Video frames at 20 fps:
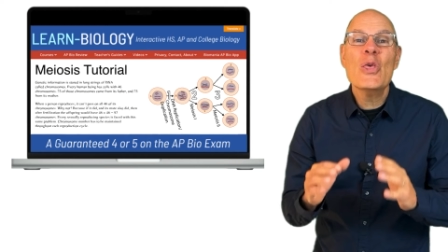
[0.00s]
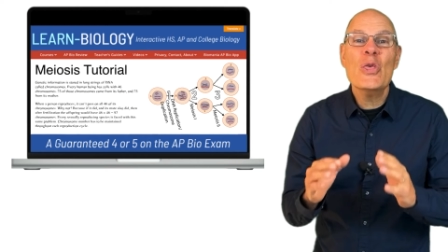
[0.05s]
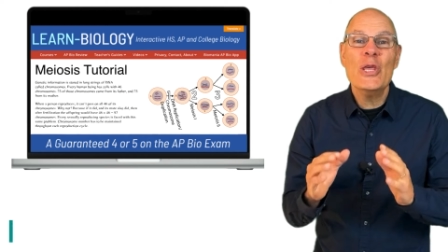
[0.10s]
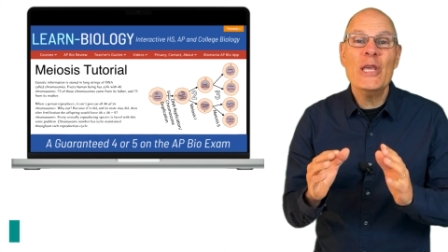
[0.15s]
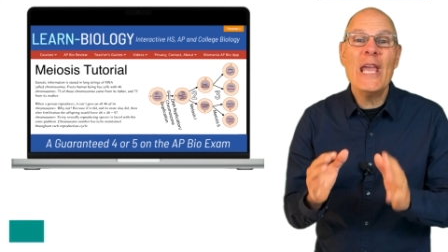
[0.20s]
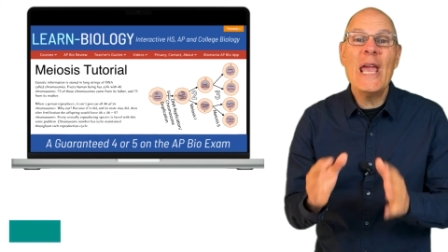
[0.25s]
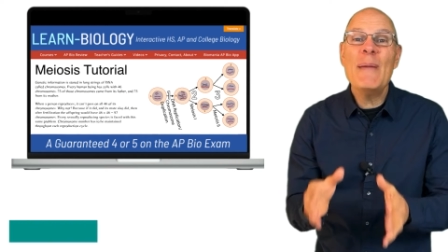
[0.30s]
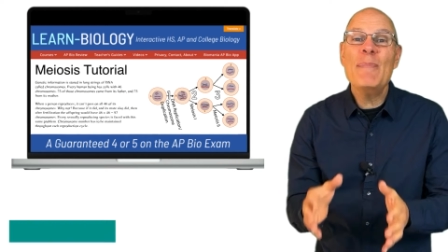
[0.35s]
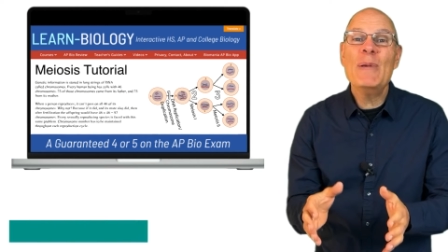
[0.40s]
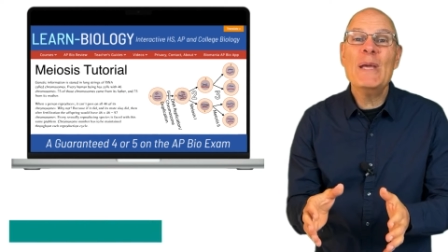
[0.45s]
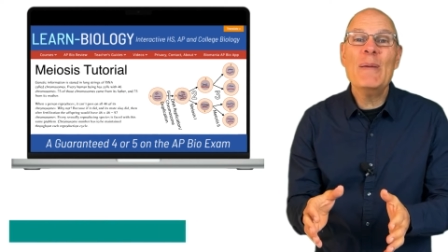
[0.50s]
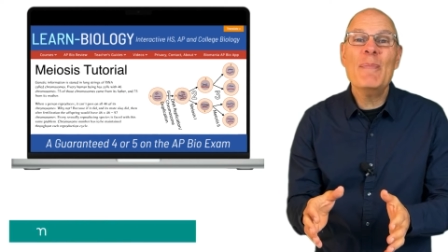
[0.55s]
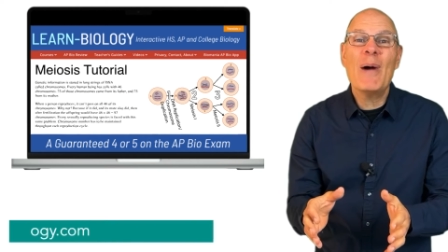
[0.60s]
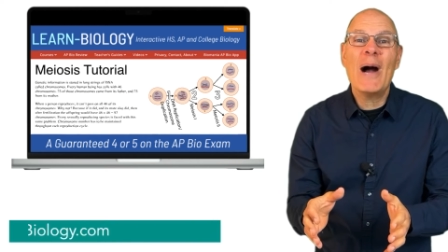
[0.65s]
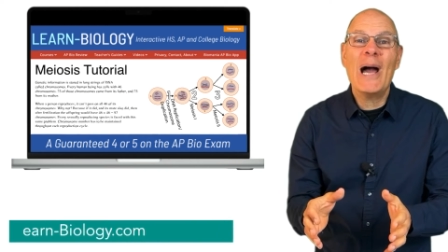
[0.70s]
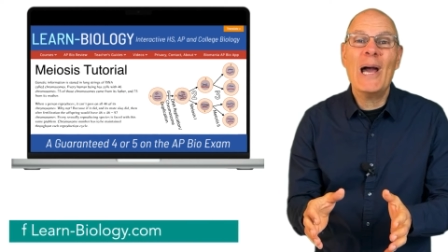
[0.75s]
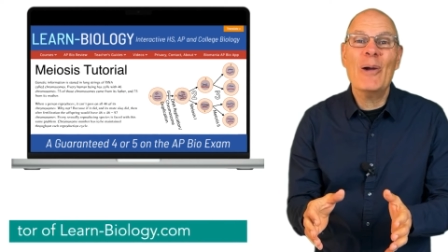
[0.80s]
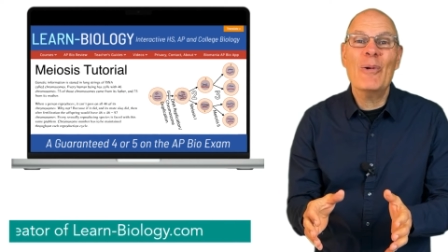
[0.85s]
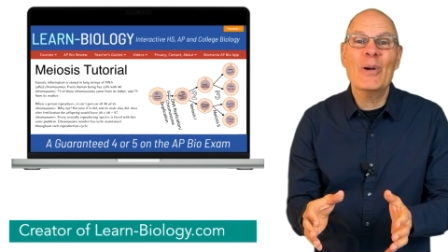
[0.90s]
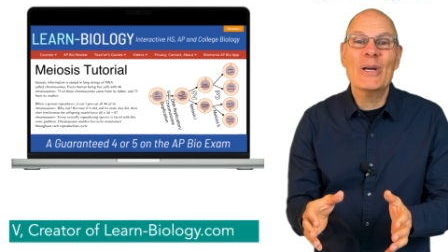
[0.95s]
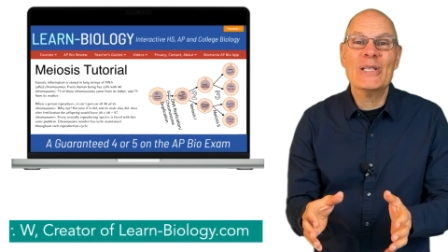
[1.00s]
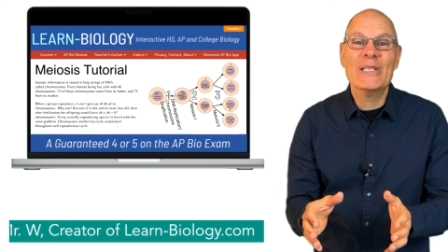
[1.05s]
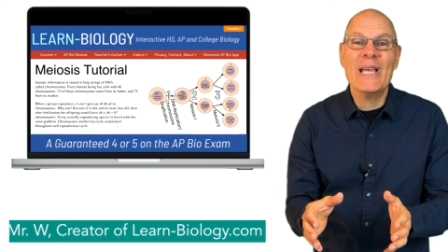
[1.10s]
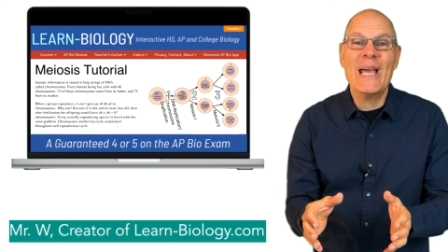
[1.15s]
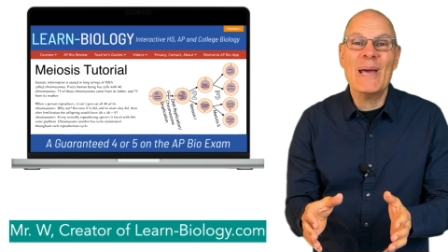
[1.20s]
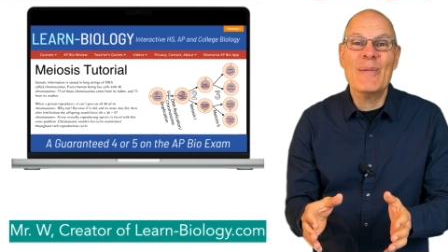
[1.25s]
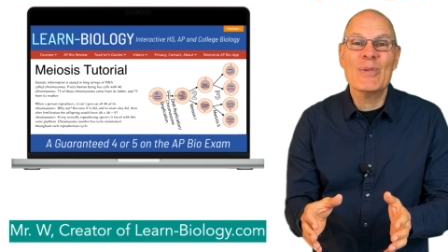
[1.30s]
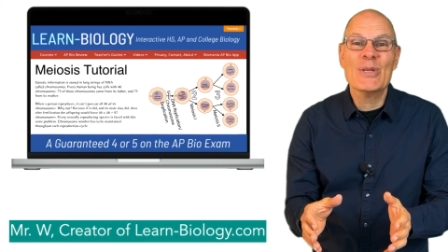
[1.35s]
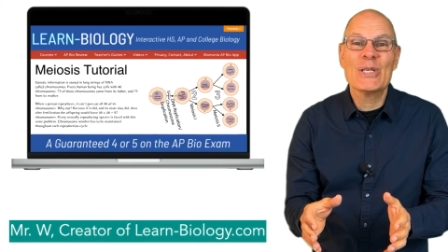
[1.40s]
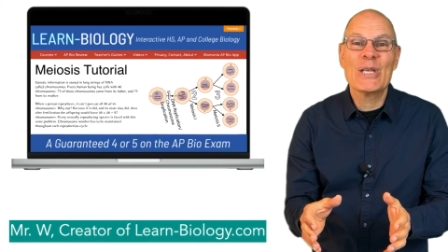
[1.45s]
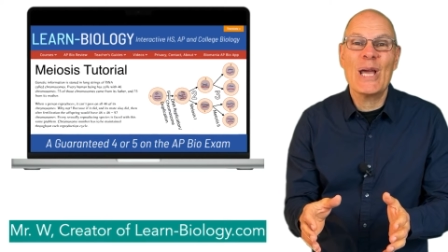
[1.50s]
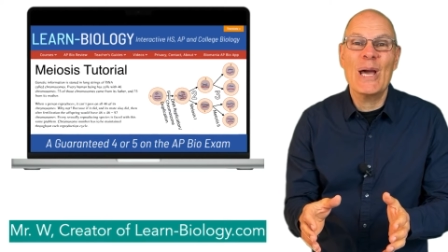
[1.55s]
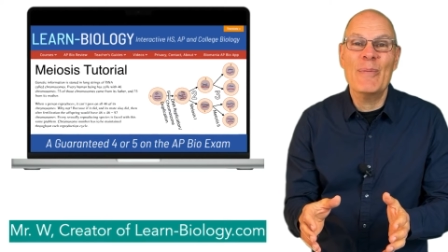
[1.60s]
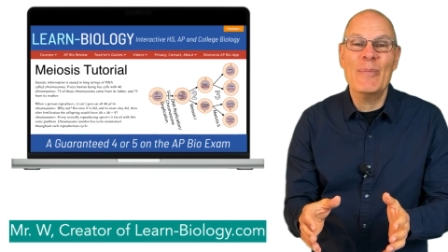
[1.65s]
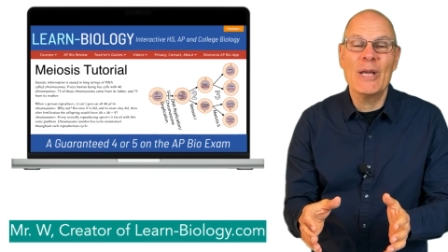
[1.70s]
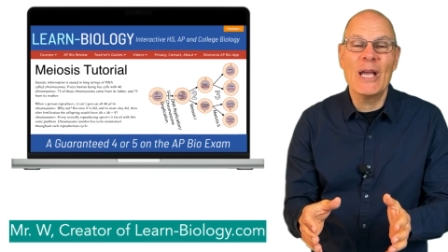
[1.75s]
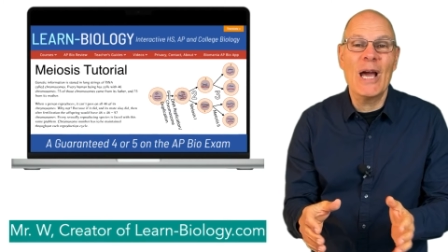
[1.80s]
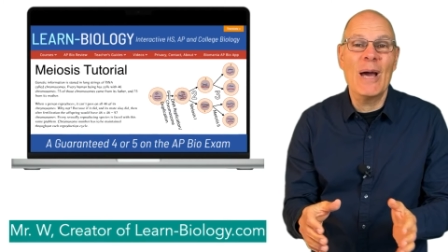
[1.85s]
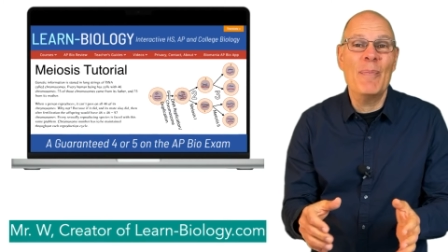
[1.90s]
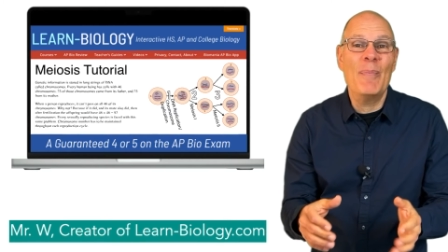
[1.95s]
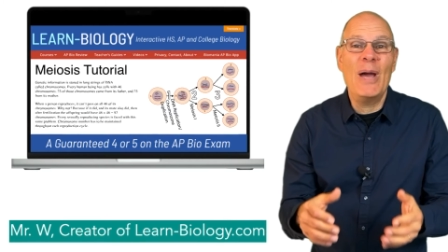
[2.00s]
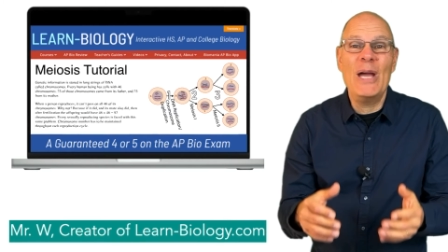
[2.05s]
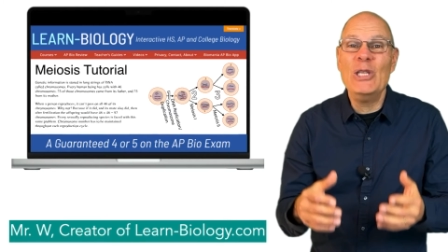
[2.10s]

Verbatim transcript: The AP Bio exam is coming up,